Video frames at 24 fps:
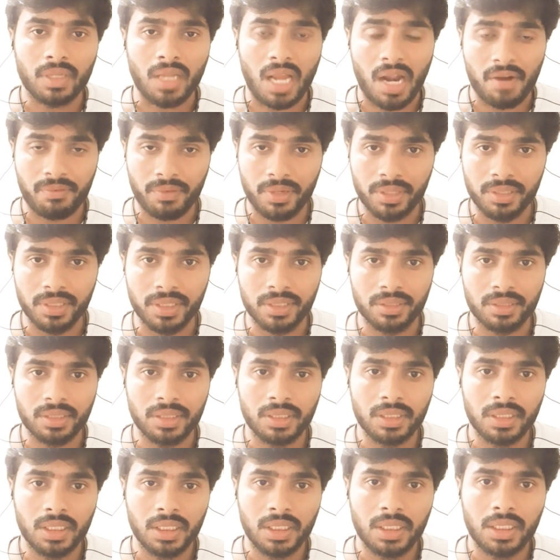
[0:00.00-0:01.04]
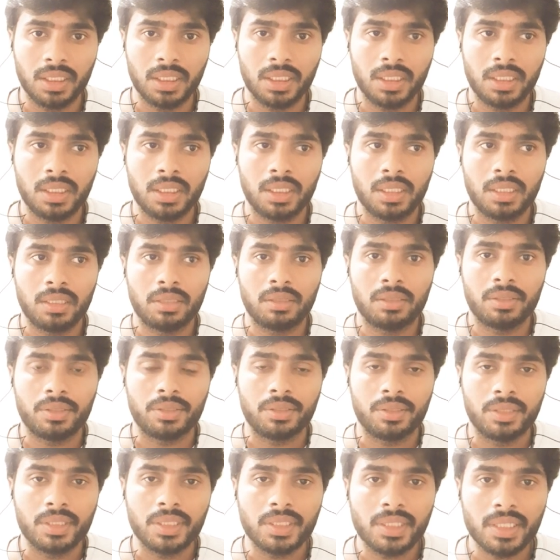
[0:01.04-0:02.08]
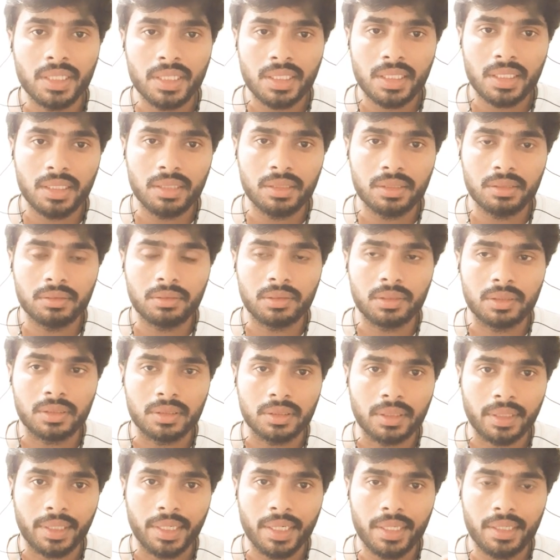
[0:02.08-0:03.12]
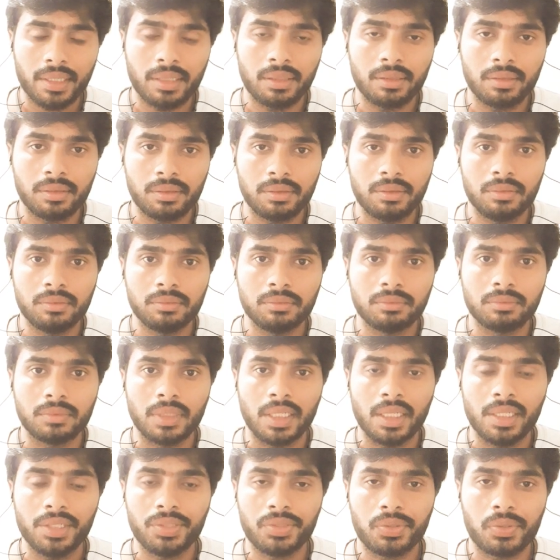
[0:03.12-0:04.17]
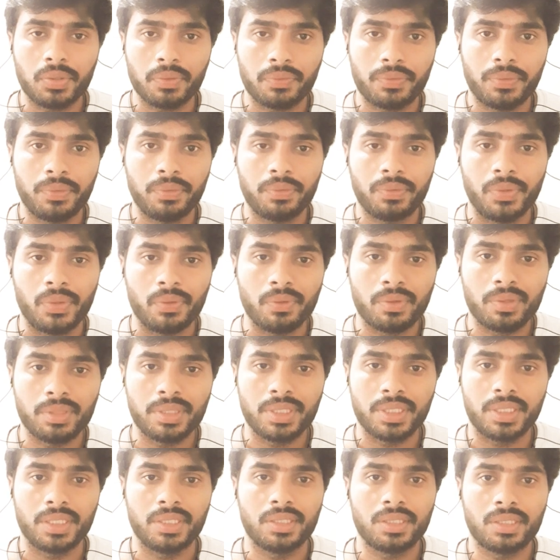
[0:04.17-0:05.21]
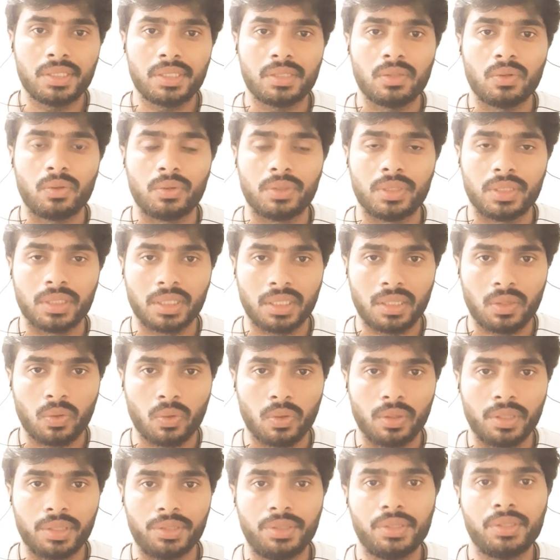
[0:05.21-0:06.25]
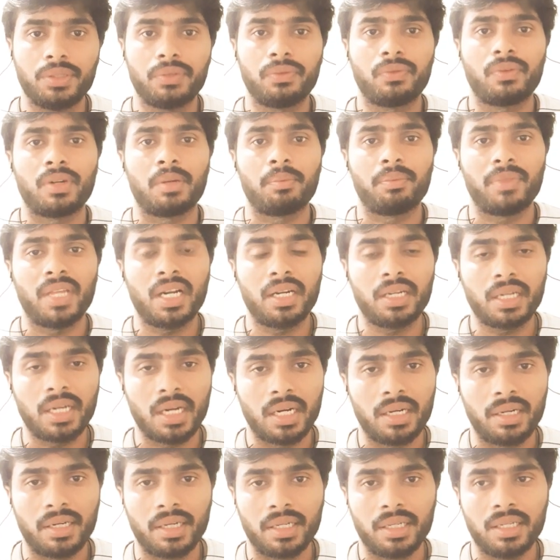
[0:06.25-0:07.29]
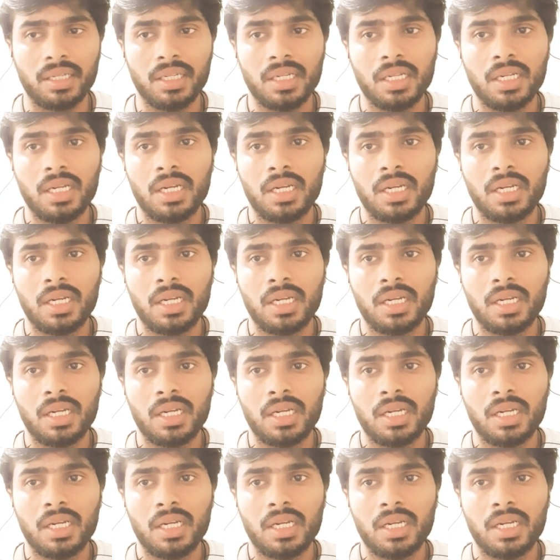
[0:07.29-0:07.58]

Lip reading: After this, decide, get a list of universities or colleges from that country